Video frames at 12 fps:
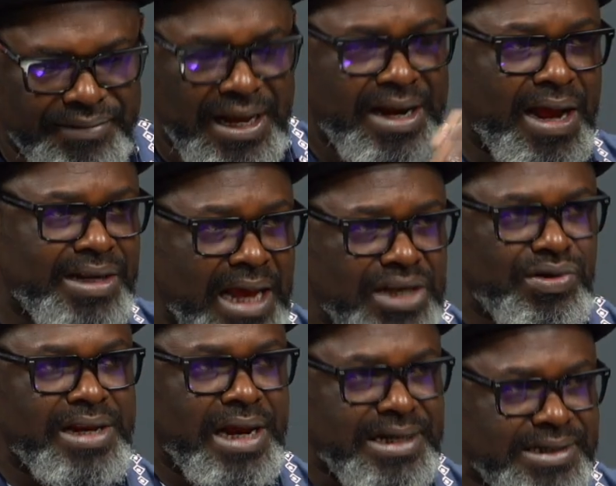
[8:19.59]
That is
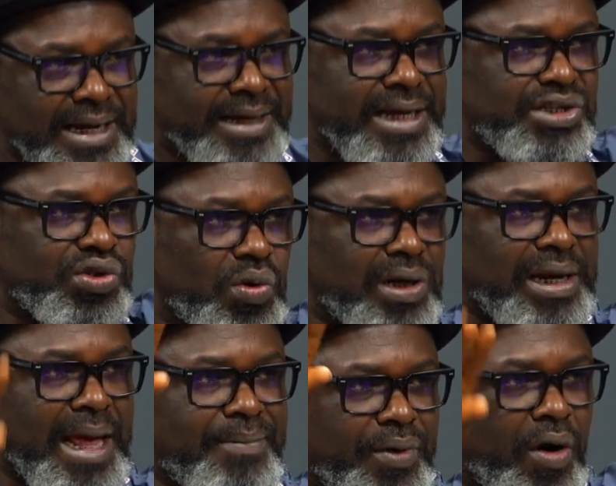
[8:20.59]
why there is staircase to
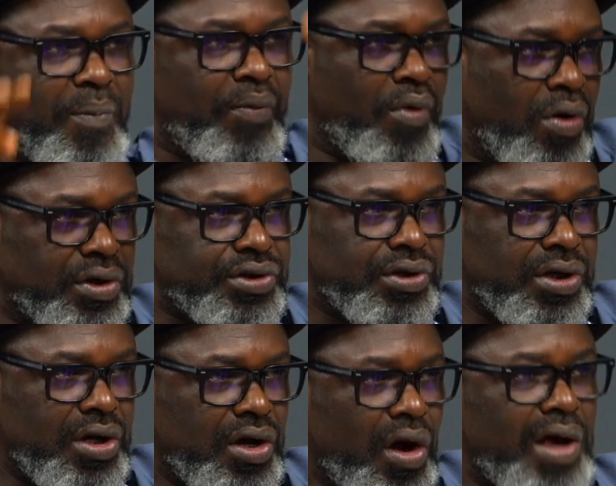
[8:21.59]
climb upward.
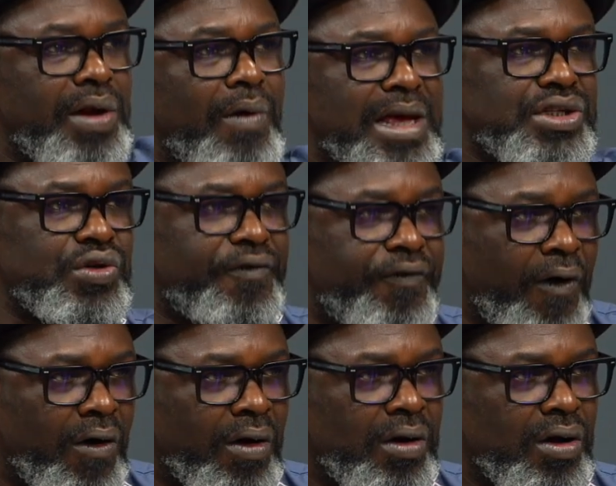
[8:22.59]
Otherwise, you
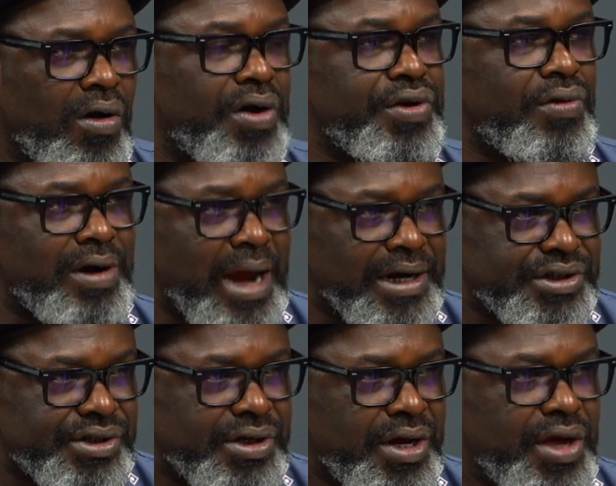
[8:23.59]
fall or you
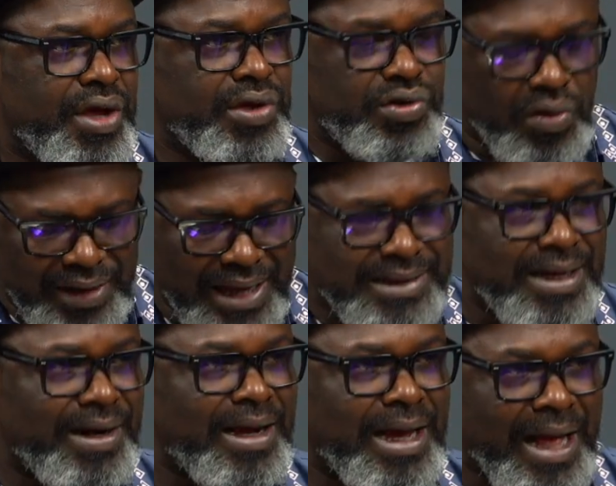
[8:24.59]
crash. So let
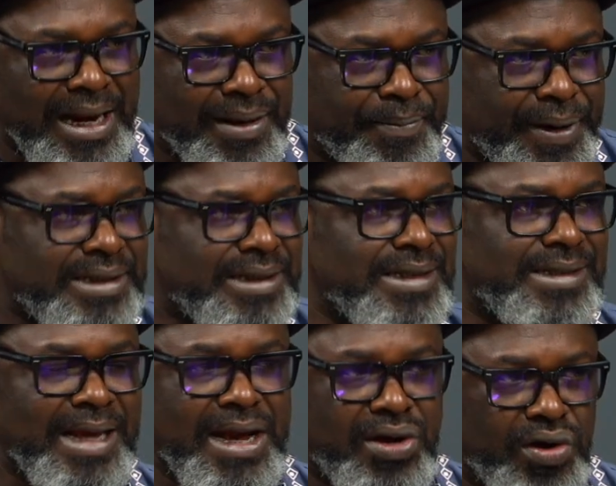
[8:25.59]
him recalibrate
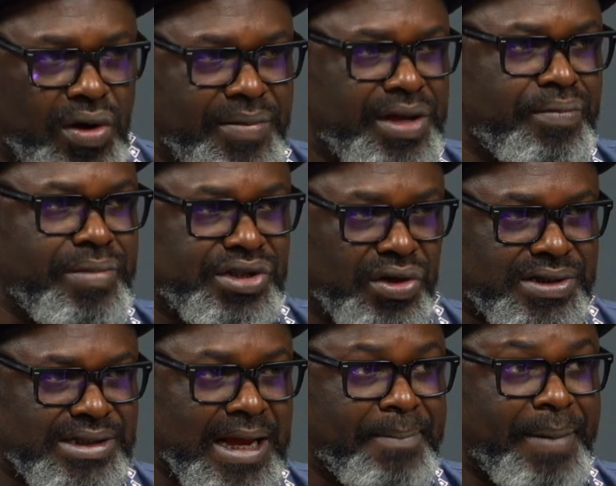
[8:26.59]
his economic measures
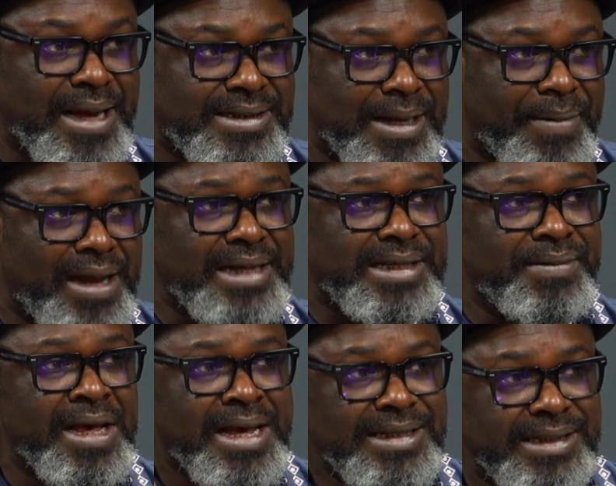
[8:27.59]
step by step and let
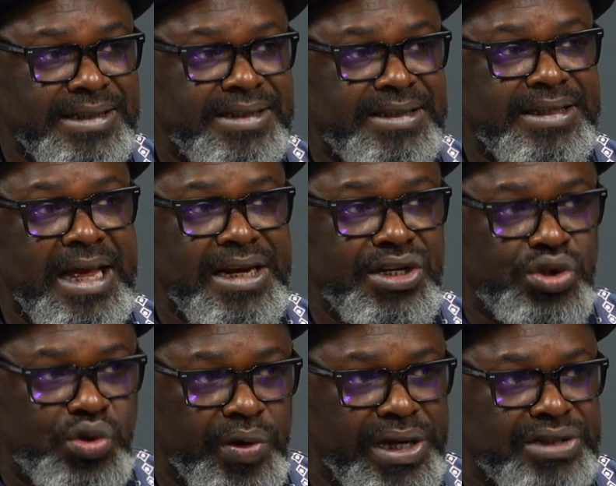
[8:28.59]
him sincerely
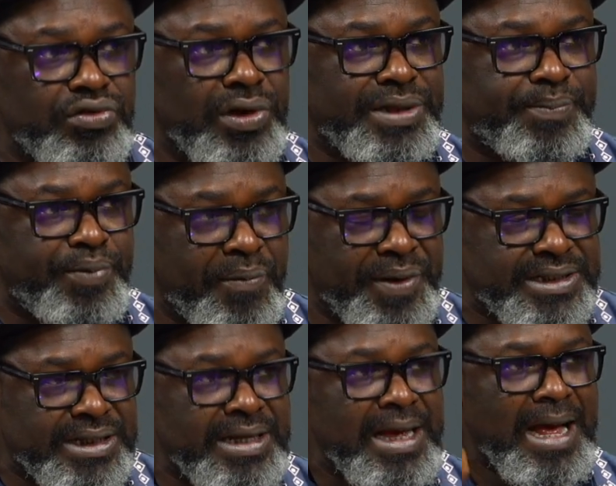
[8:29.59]
do it with
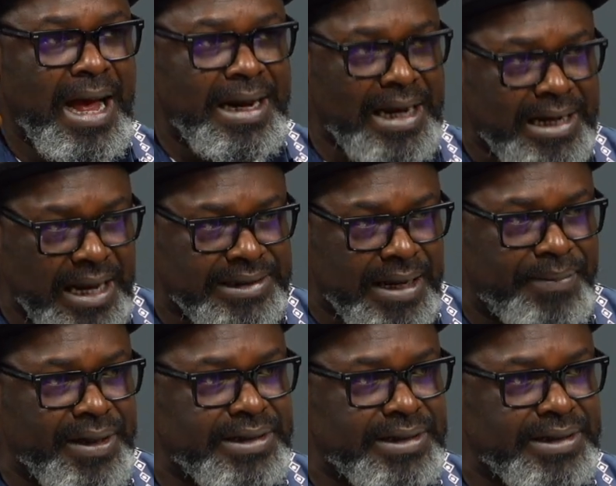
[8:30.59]
probity and accountability.